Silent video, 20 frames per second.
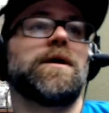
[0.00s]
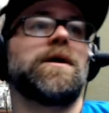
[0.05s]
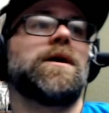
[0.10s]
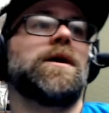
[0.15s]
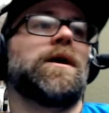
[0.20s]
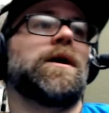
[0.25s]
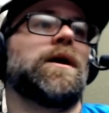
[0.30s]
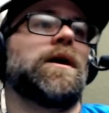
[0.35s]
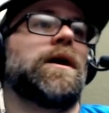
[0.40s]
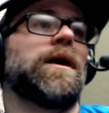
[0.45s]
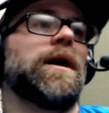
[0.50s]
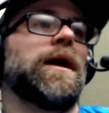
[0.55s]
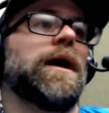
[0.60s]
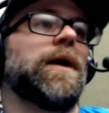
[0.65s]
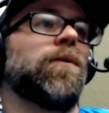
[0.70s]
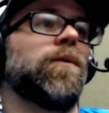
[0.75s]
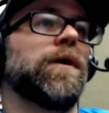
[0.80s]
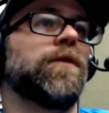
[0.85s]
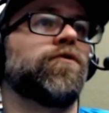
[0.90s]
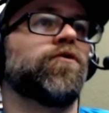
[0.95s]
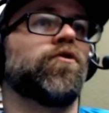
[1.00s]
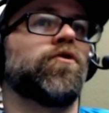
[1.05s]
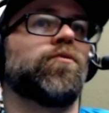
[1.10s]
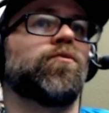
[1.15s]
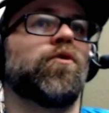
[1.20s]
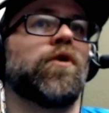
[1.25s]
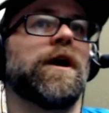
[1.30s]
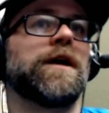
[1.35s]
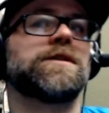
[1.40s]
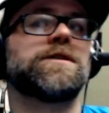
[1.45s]
I went through the
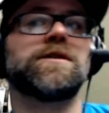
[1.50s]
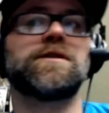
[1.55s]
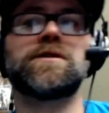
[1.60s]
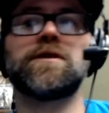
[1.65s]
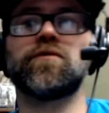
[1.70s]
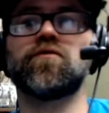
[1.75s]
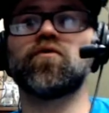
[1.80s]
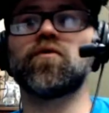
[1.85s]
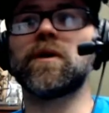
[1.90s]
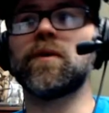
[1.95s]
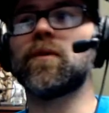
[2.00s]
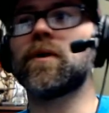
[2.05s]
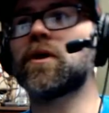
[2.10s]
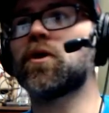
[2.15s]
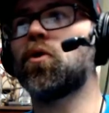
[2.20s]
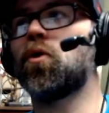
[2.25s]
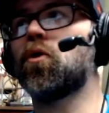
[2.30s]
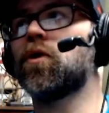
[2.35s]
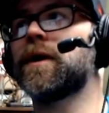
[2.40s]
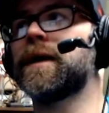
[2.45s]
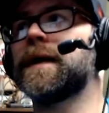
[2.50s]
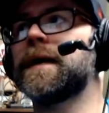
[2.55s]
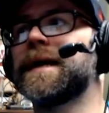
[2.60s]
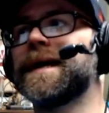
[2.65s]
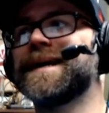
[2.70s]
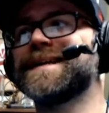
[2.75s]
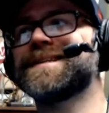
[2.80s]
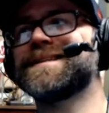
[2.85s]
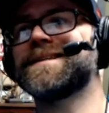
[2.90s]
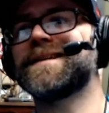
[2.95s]
process of re-recording. I
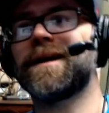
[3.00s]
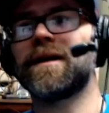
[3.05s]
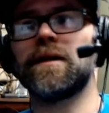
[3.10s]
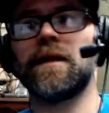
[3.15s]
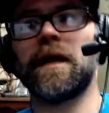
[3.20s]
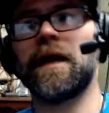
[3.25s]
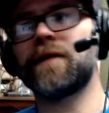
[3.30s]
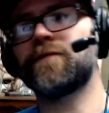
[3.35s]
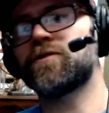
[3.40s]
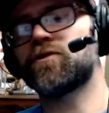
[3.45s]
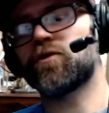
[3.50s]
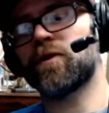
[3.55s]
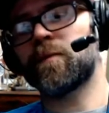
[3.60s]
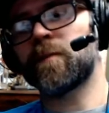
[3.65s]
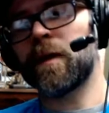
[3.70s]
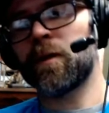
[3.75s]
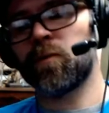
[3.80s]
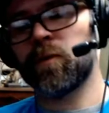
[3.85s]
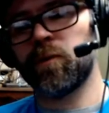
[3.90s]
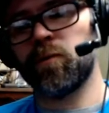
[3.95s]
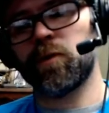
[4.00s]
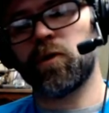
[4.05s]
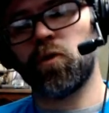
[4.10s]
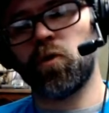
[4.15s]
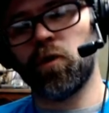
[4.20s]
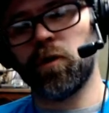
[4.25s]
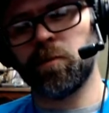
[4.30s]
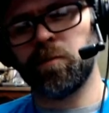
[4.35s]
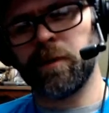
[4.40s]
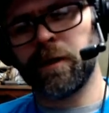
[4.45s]
did not live stream that
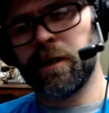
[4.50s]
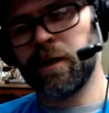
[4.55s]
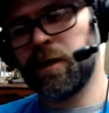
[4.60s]
re-record because